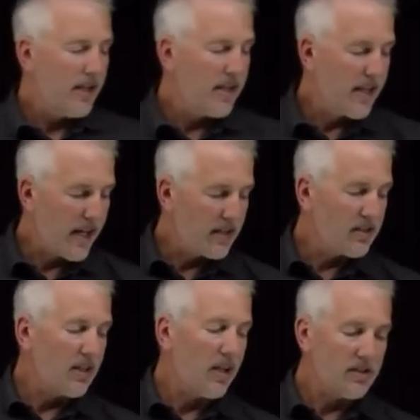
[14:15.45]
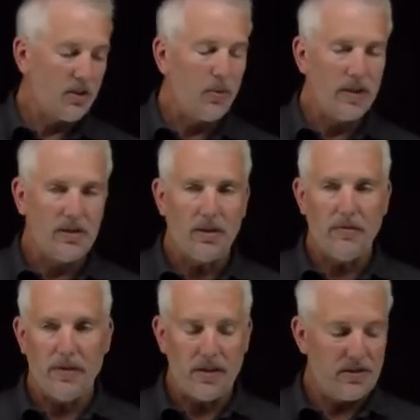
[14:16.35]
And that is a consequence
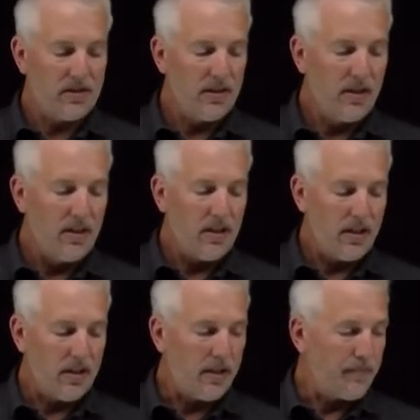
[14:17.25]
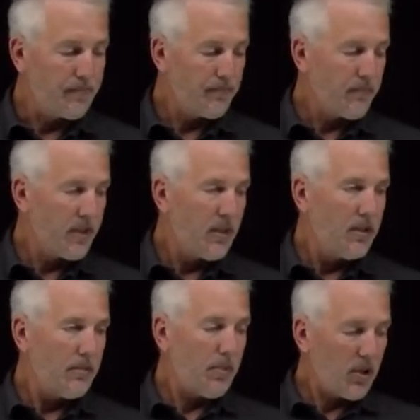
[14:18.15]
of this um,
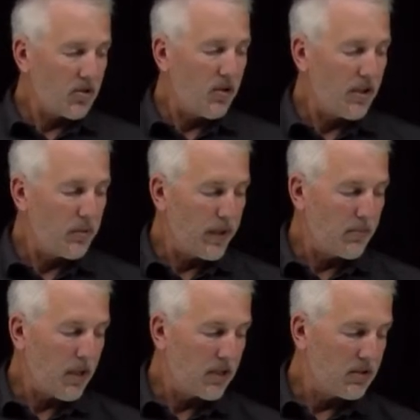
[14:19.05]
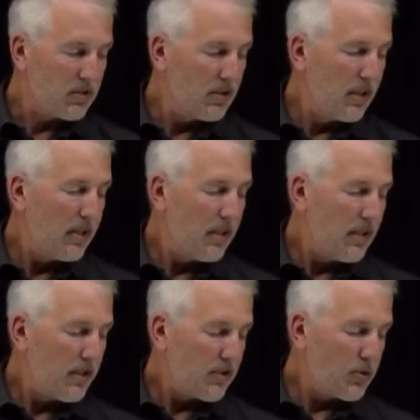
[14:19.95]
particle on a ring model
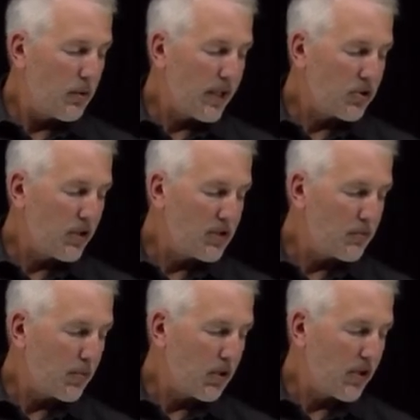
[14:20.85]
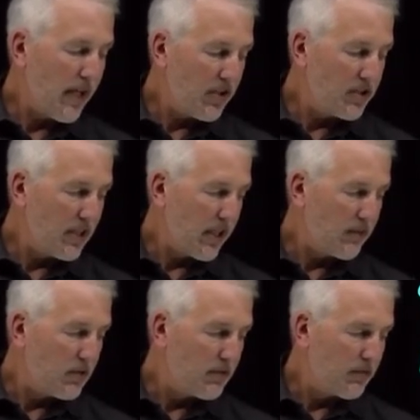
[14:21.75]
two electrons per energy
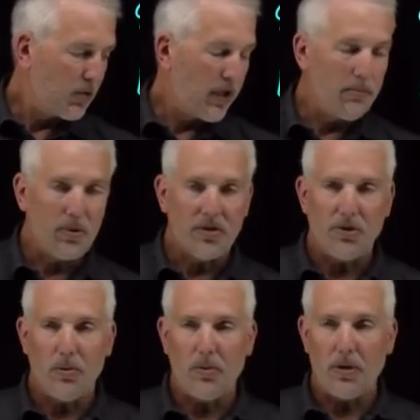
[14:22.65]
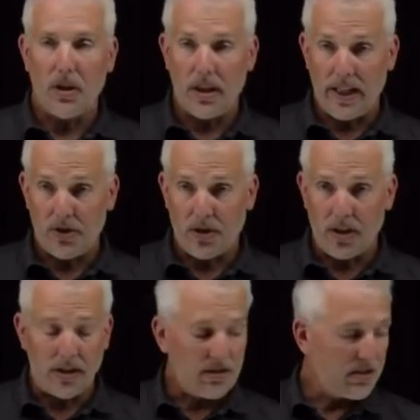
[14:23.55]
level, 4n plus two
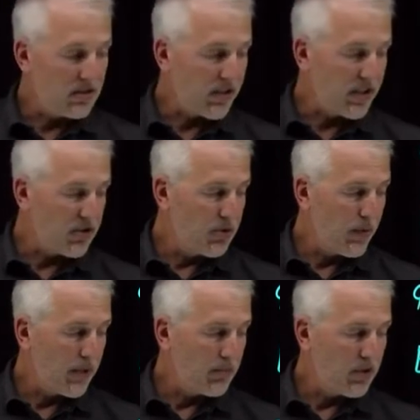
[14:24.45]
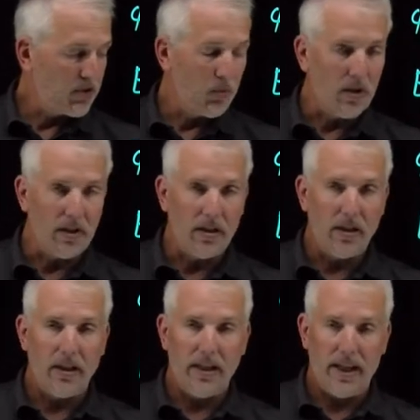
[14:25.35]
electrons is like 2n plus
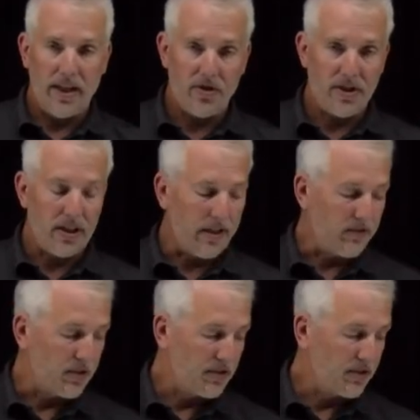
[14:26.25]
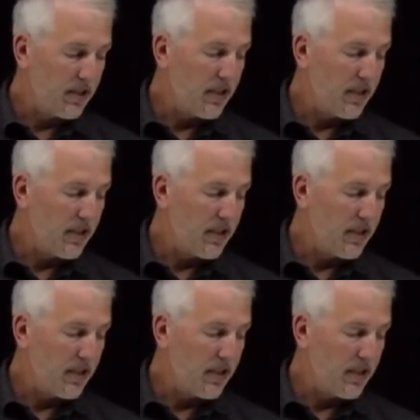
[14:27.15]
one energy levels.